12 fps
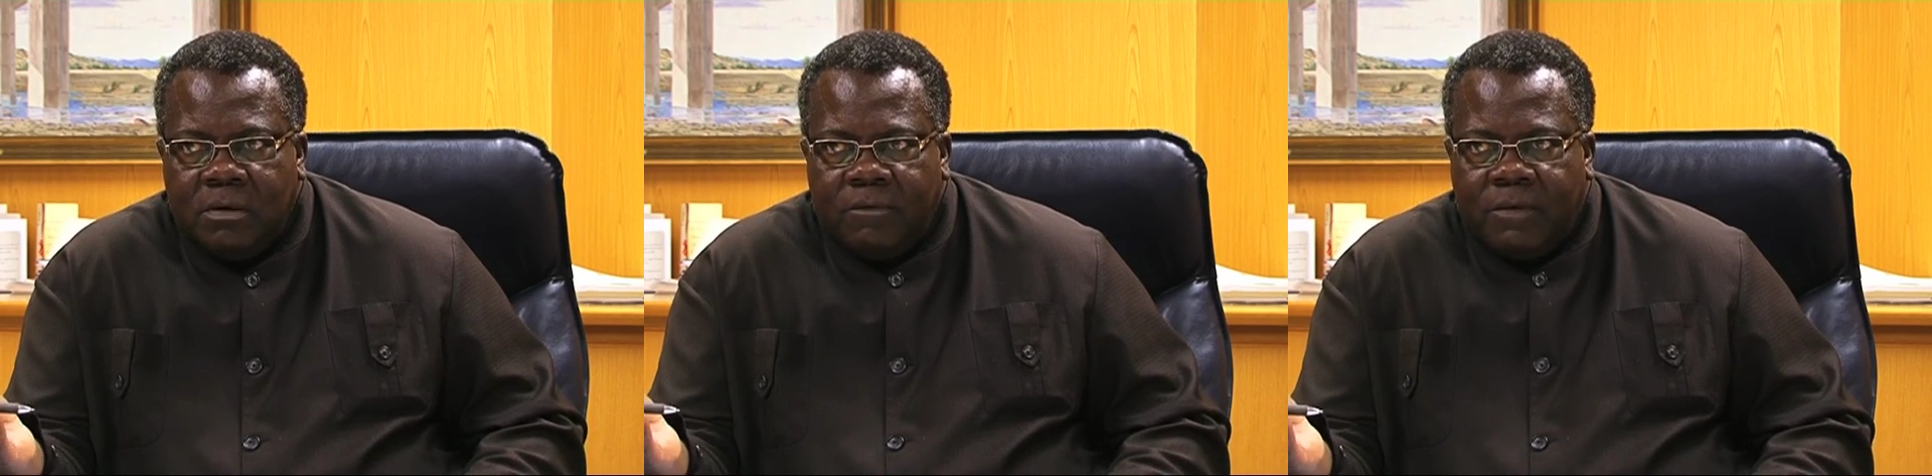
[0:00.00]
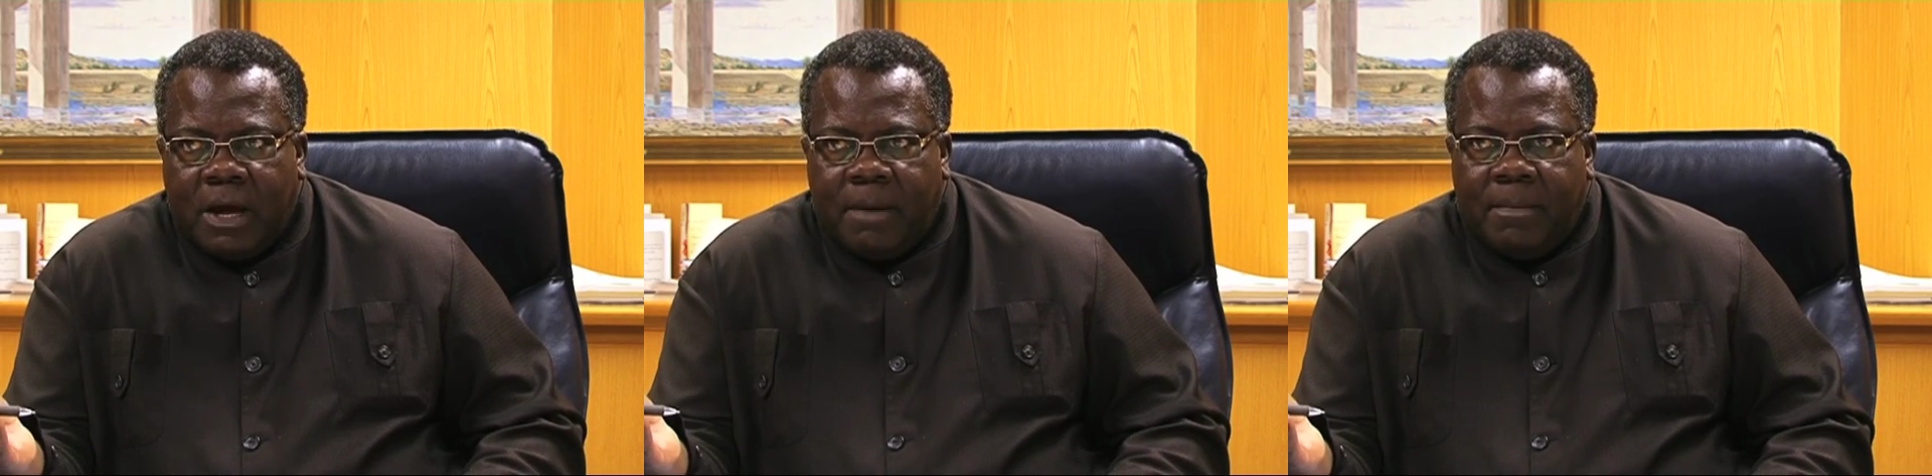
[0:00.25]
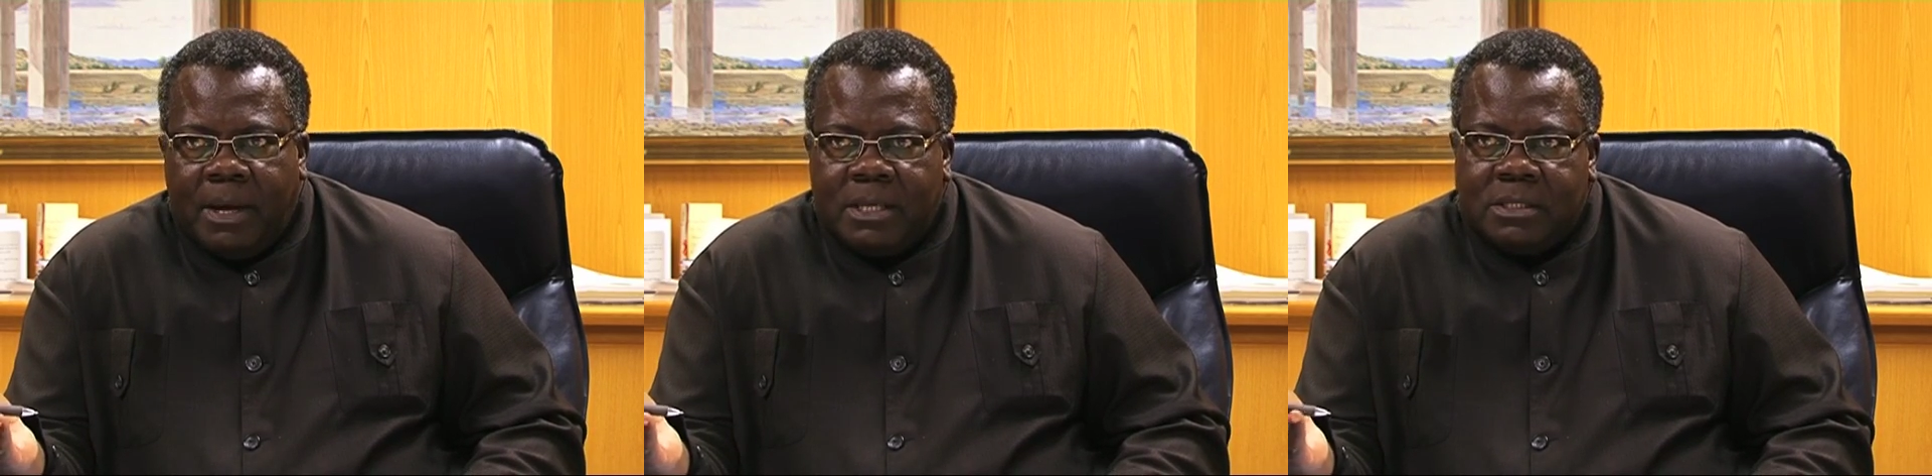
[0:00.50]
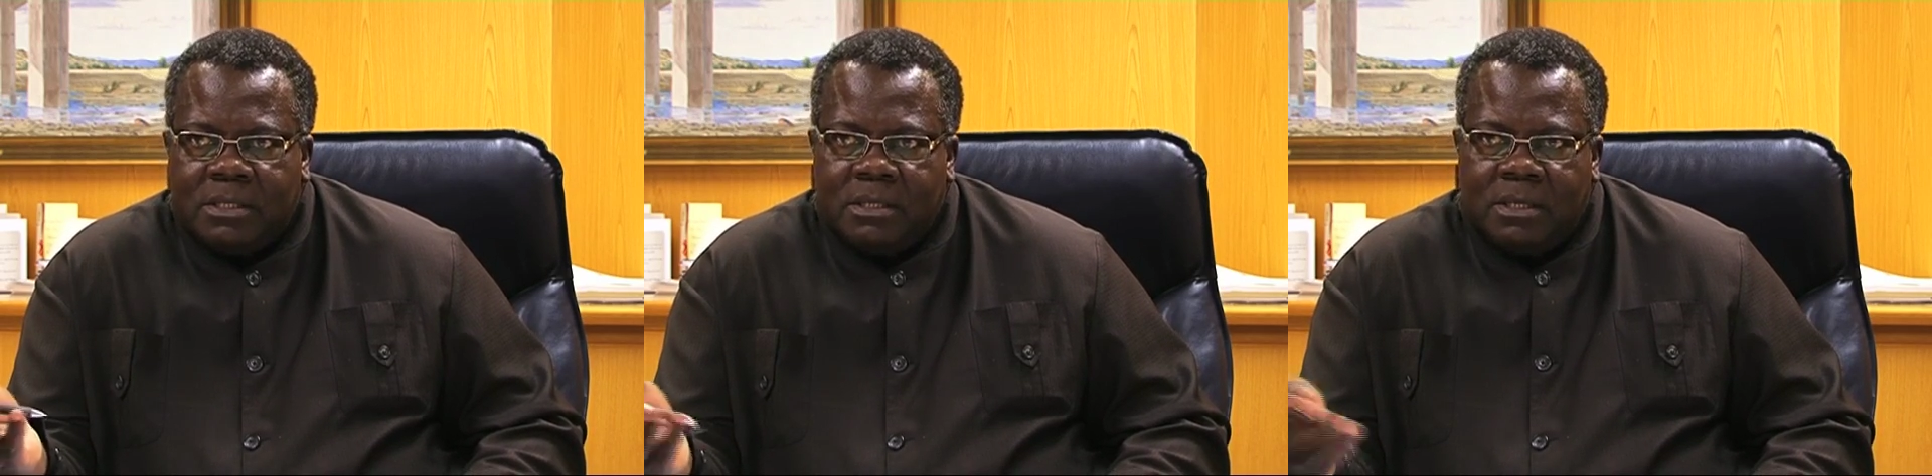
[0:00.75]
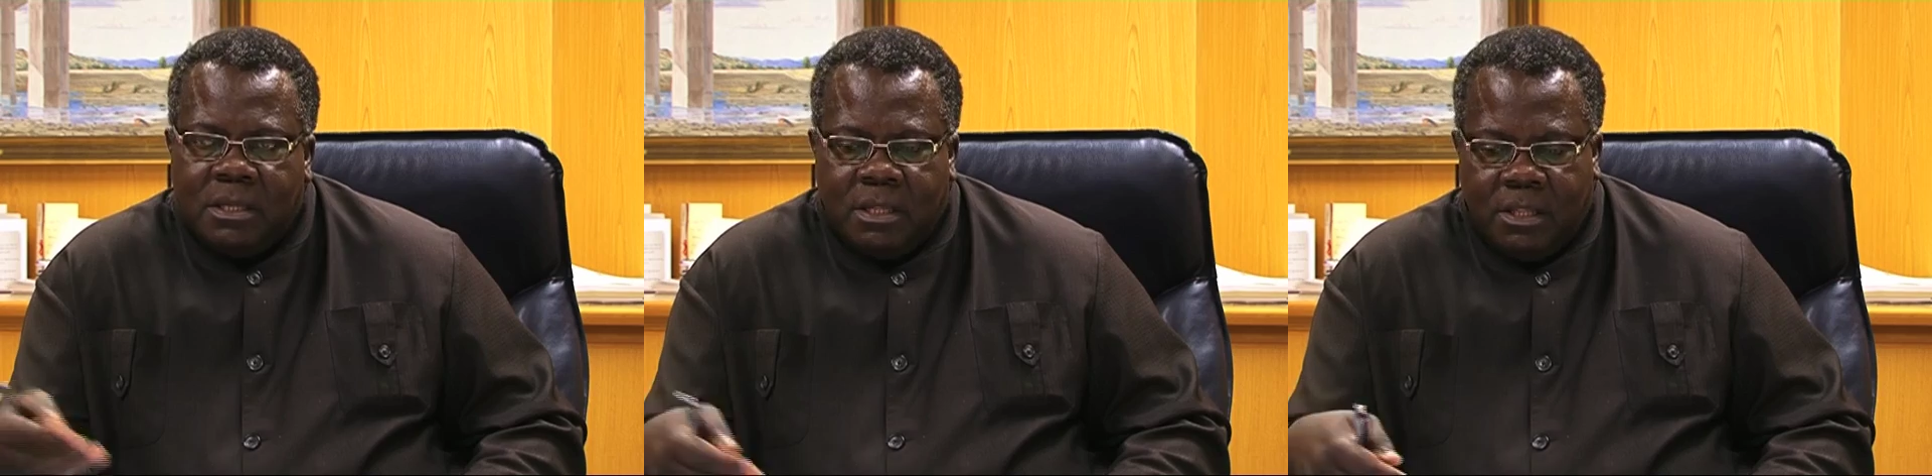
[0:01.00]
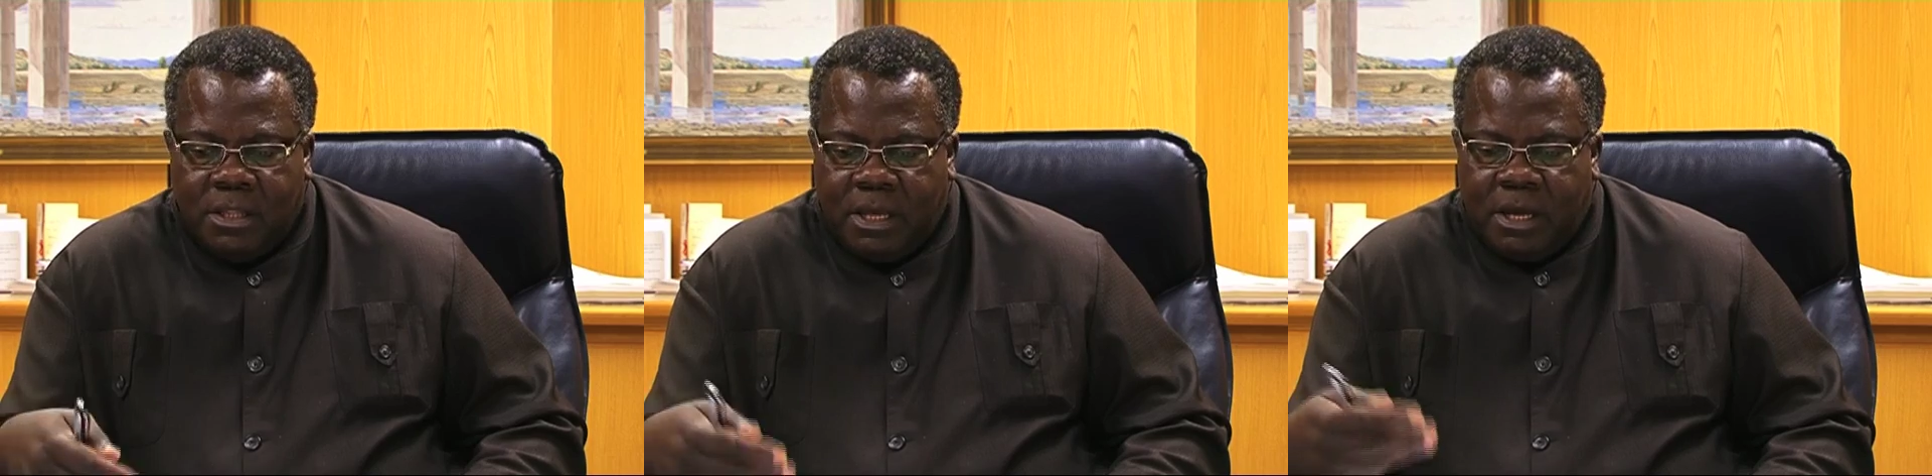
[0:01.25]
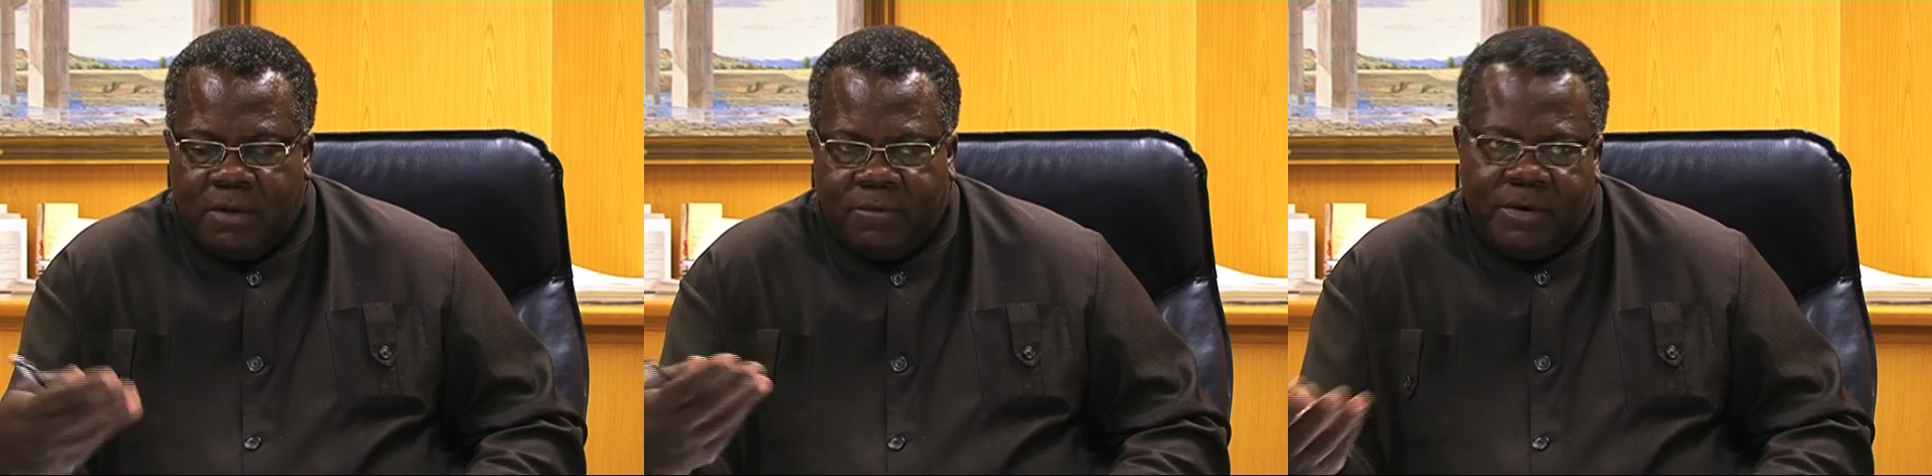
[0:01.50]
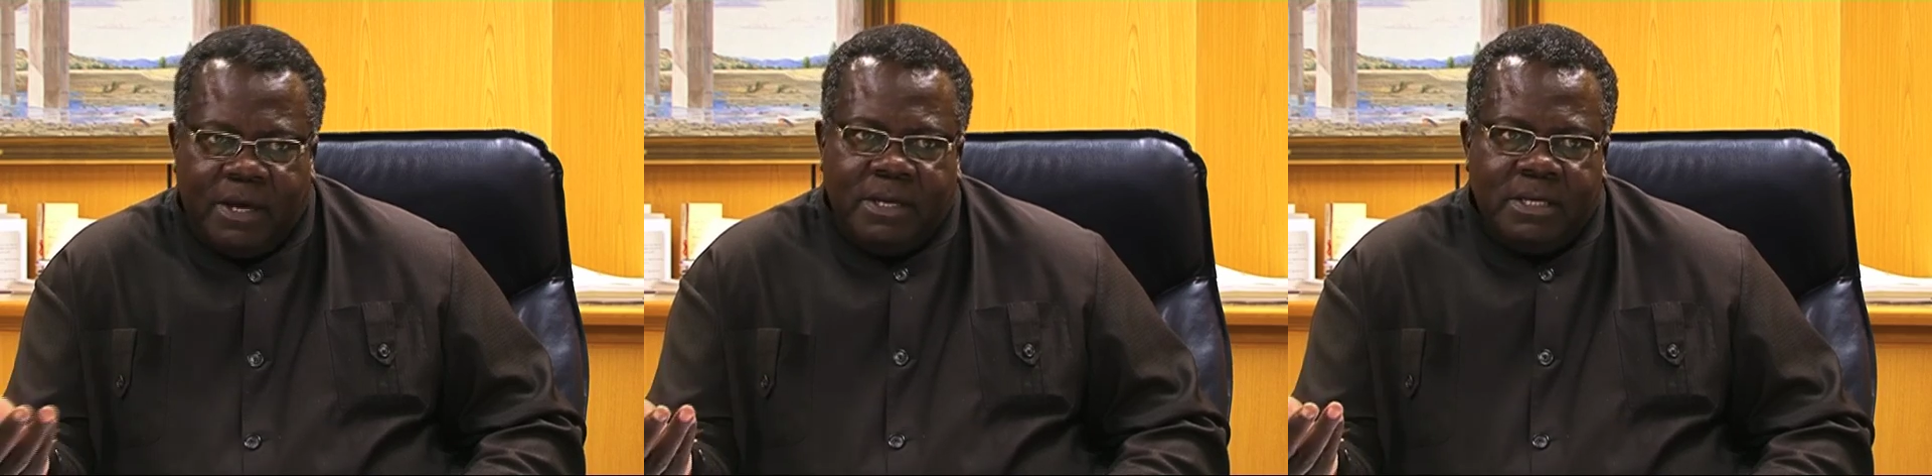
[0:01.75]
farmers, they are
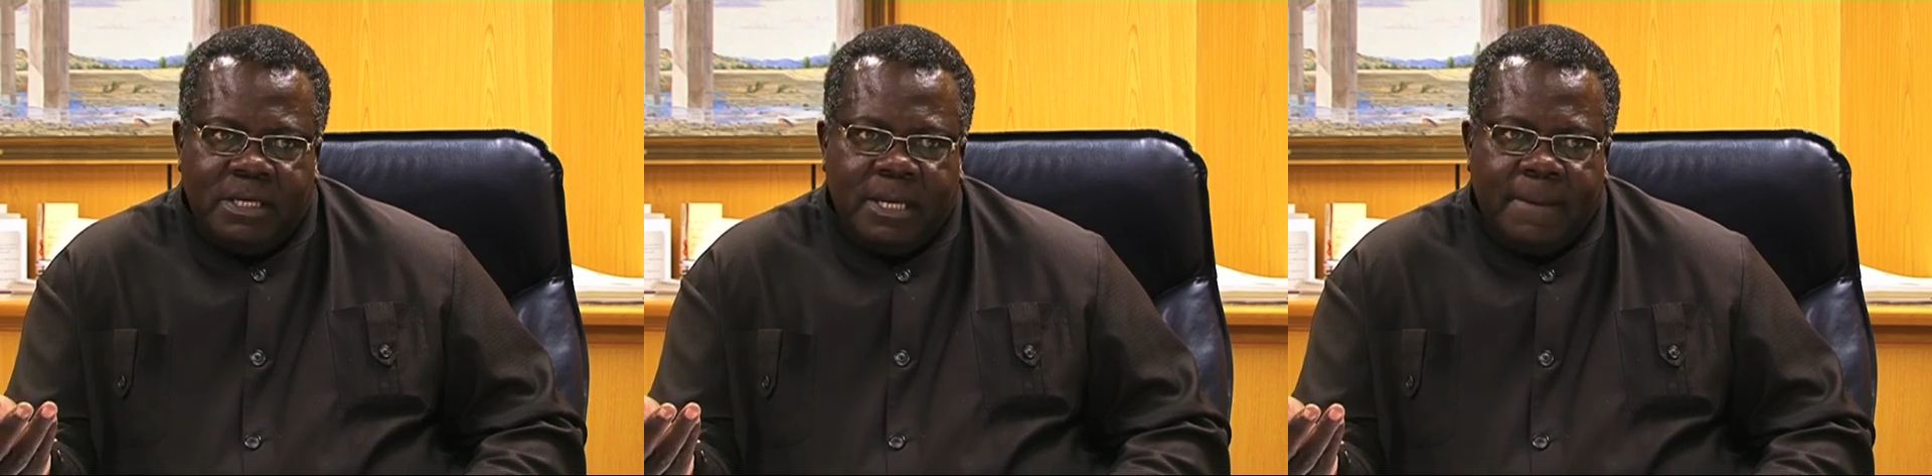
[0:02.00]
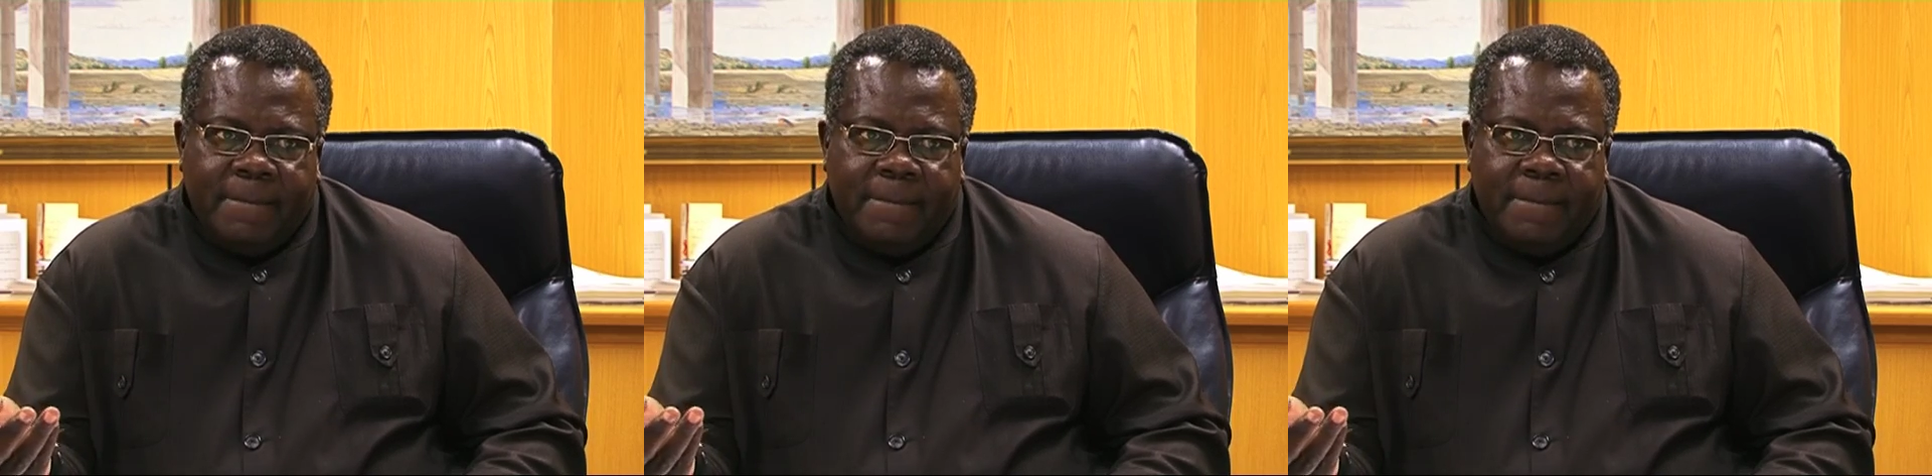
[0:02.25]
fined